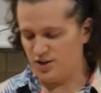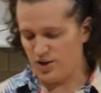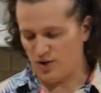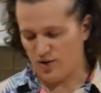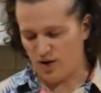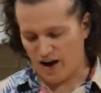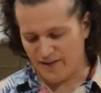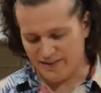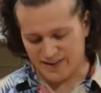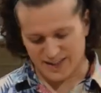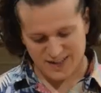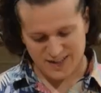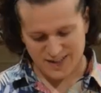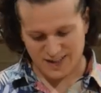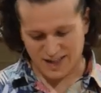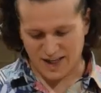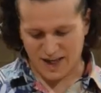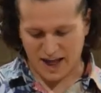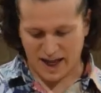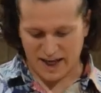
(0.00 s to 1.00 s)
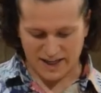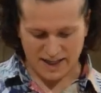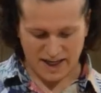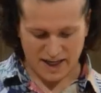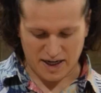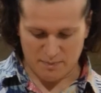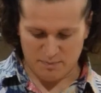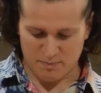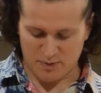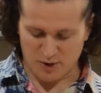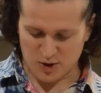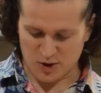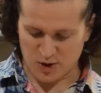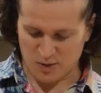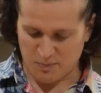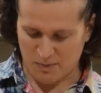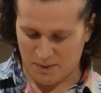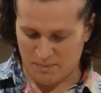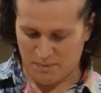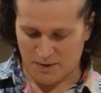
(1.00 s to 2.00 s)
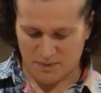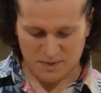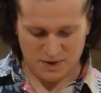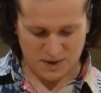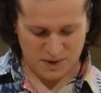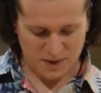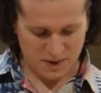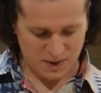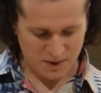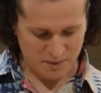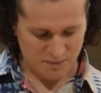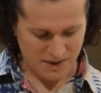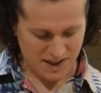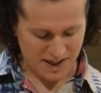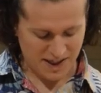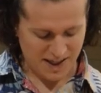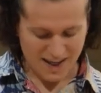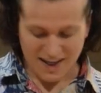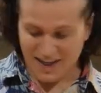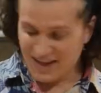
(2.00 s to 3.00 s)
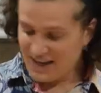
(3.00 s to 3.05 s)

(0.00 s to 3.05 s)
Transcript: so obviously I kind of butchered my pumpkin a little bit.